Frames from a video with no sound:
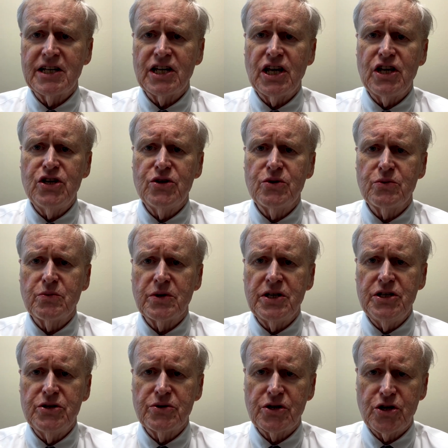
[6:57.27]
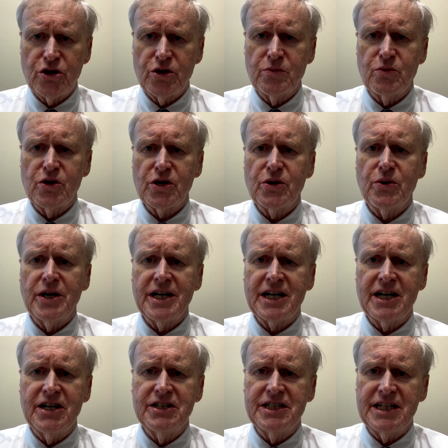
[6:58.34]
You incur more credit
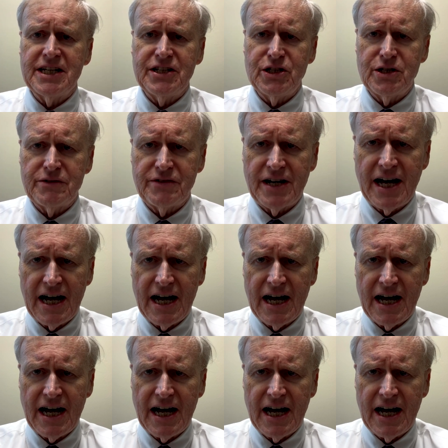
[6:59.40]
card debt, you have